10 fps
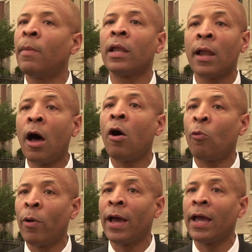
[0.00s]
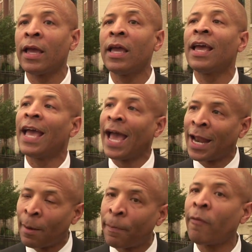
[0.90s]
come a long way
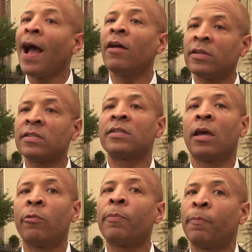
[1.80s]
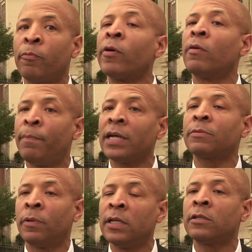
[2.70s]
and I'm proud to say we're, we're the
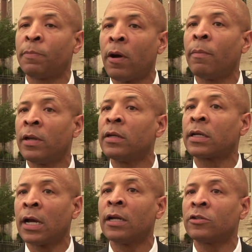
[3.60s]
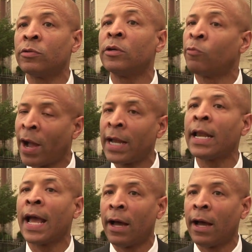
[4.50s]
best police department in the country right